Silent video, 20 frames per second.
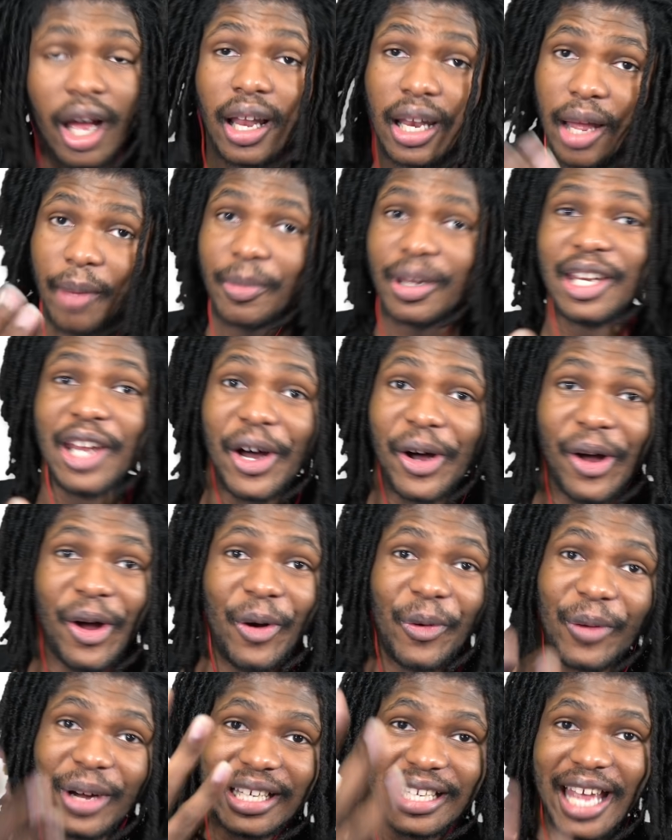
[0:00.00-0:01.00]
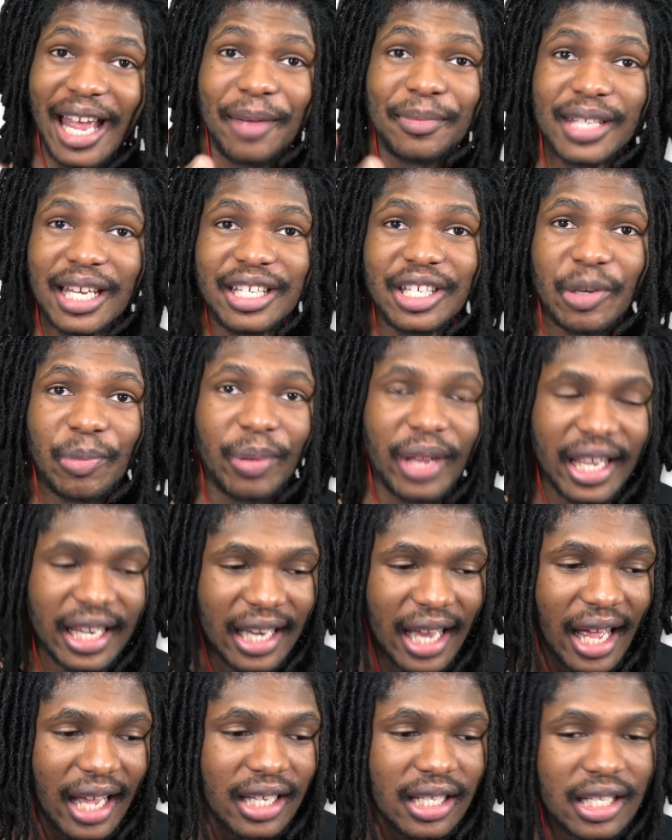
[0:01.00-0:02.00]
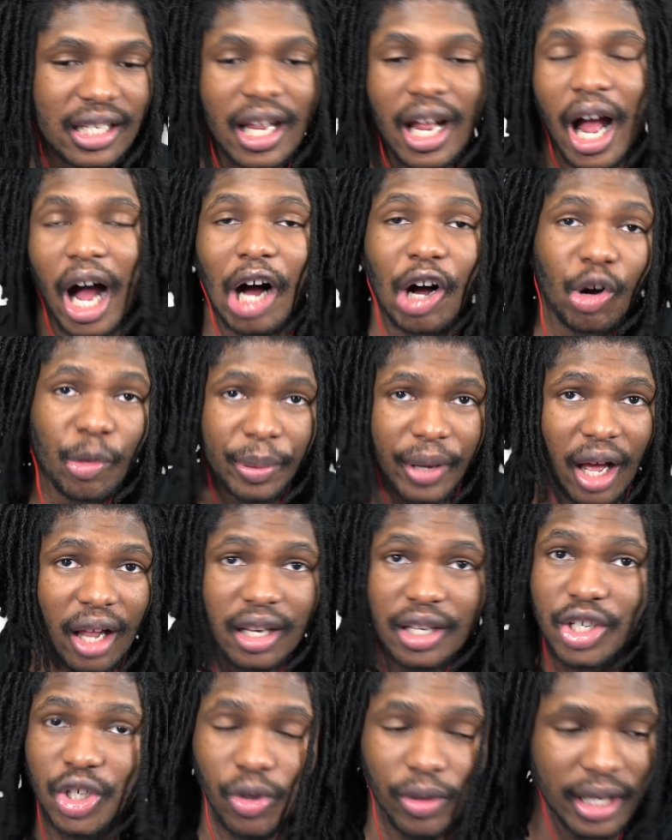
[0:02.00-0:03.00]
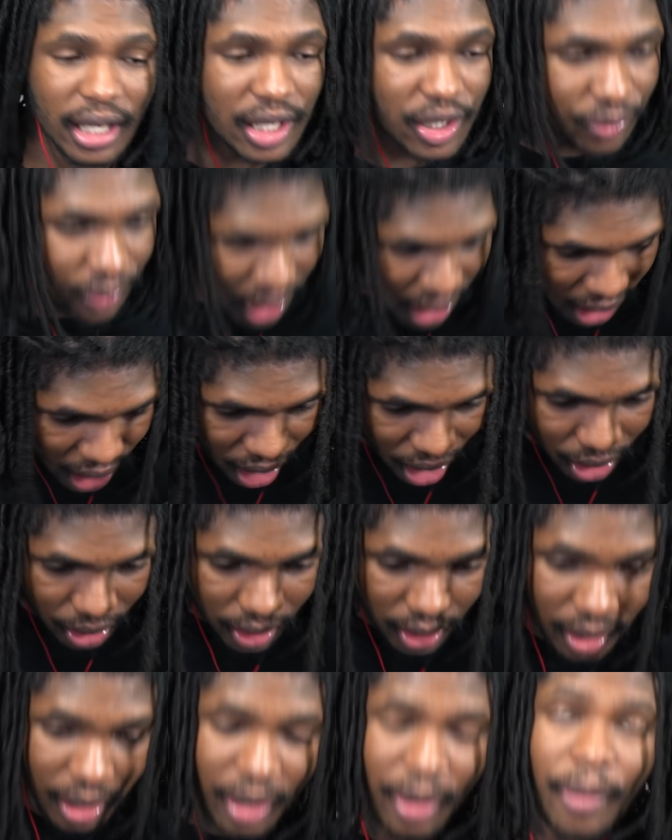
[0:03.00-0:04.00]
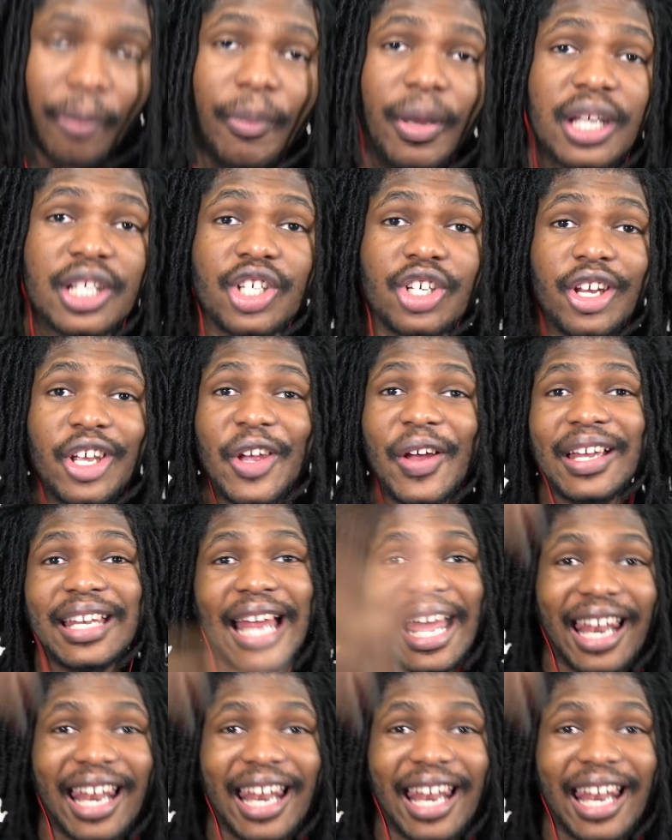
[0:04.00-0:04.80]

Y'all let me know what games I should play next. I hope y'all enjoyed this video. Make sure you hit